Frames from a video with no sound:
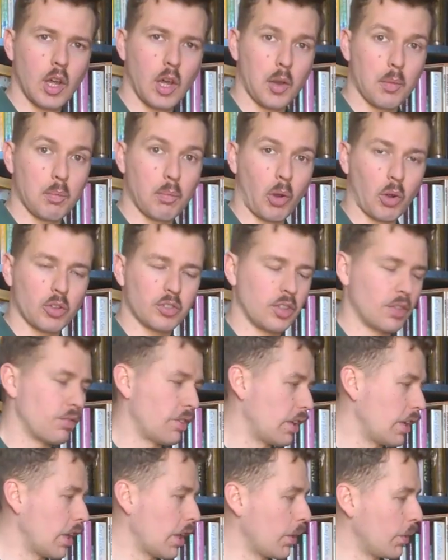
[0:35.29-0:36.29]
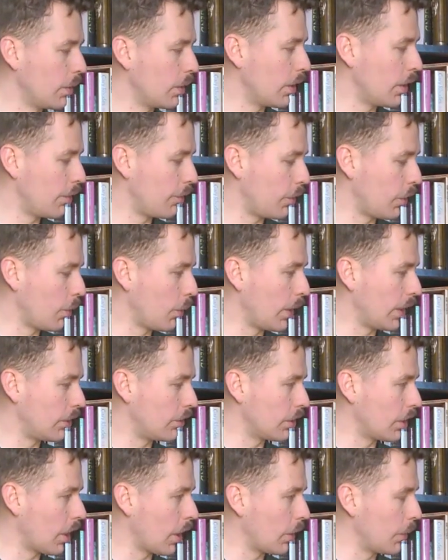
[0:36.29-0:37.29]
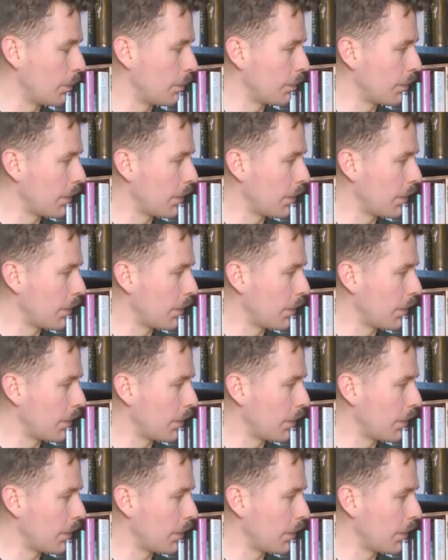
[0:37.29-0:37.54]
unboxing video a few weeks ago.